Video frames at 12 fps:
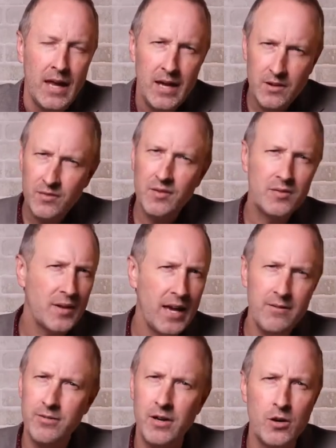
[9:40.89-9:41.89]
He's a
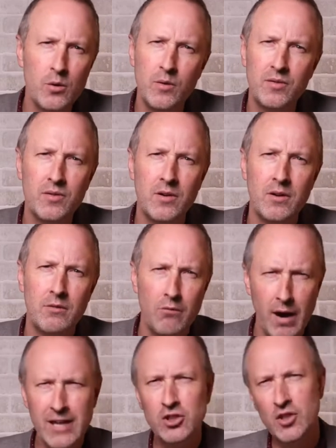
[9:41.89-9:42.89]
Savior who's
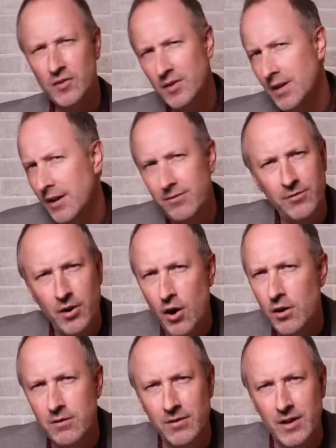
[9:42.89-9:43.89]
righteous enough for
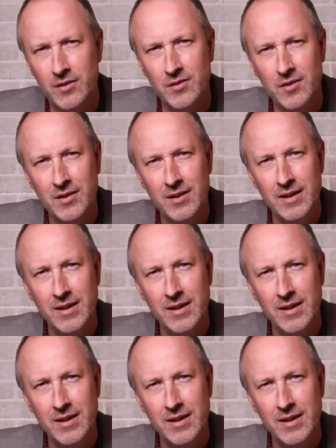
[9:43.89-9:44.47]
all of us.